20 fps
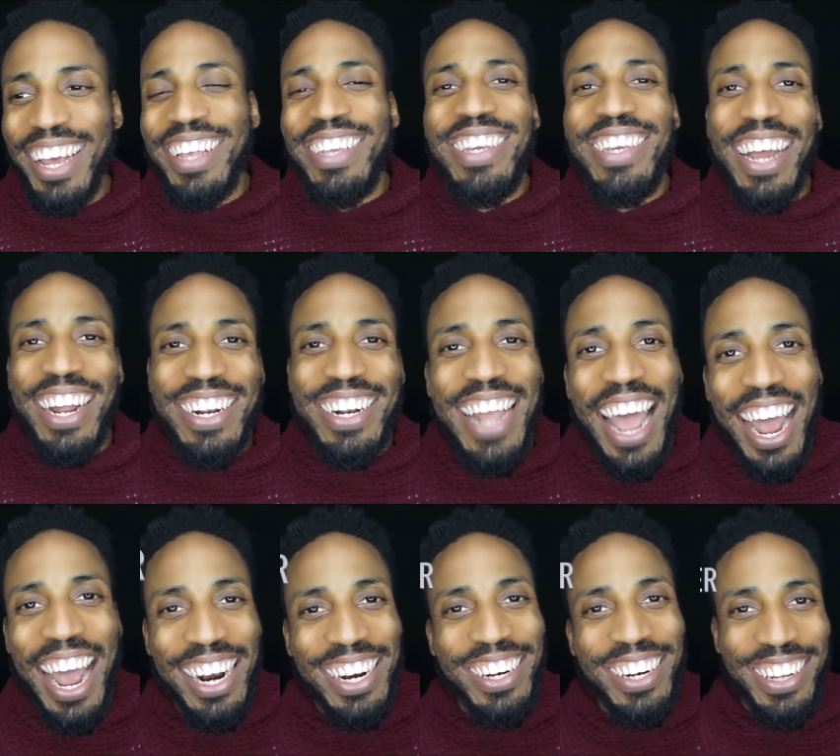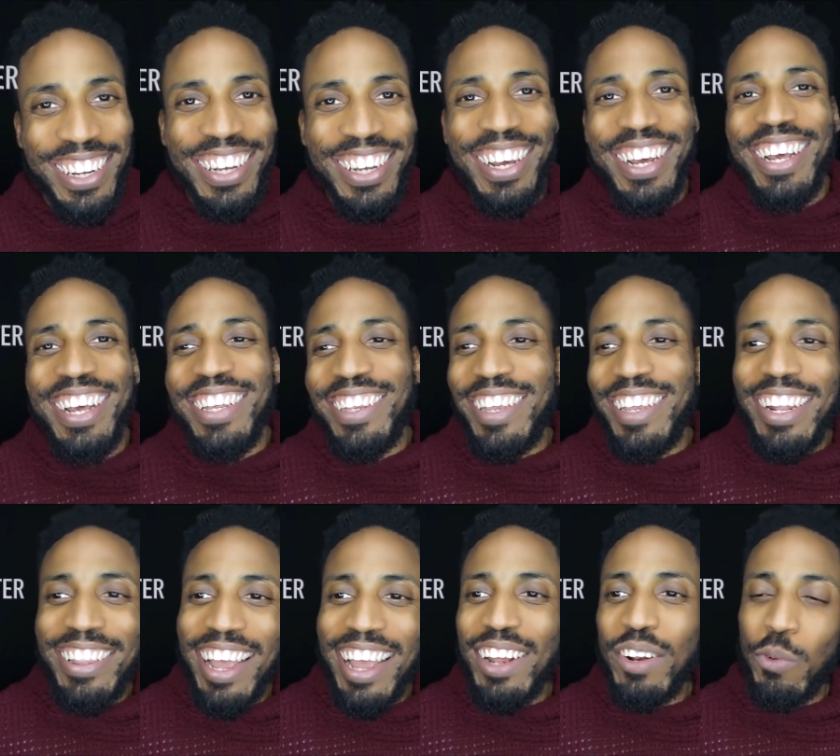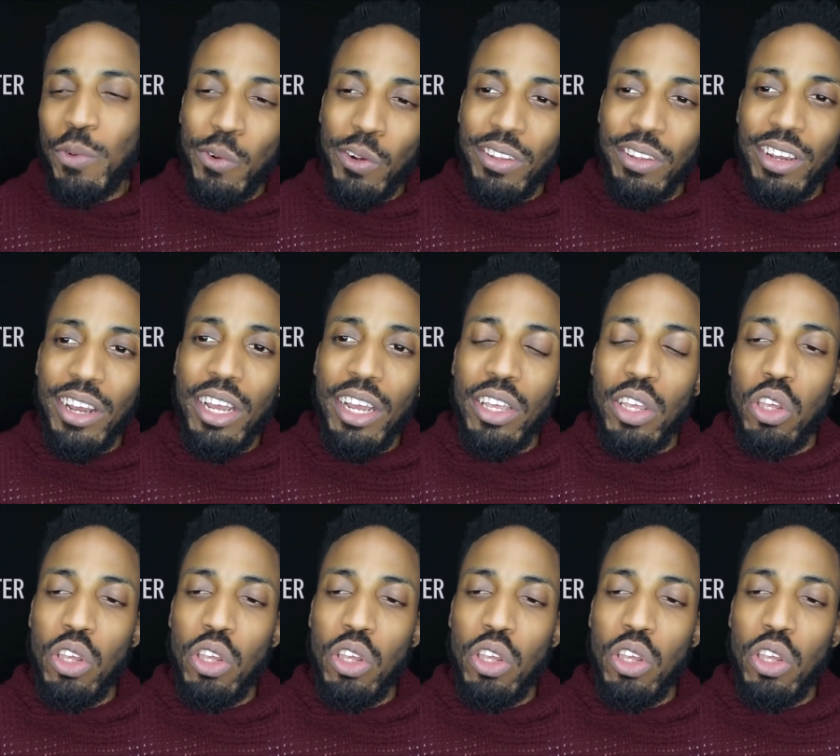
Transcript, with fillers: suntanned suntanned water,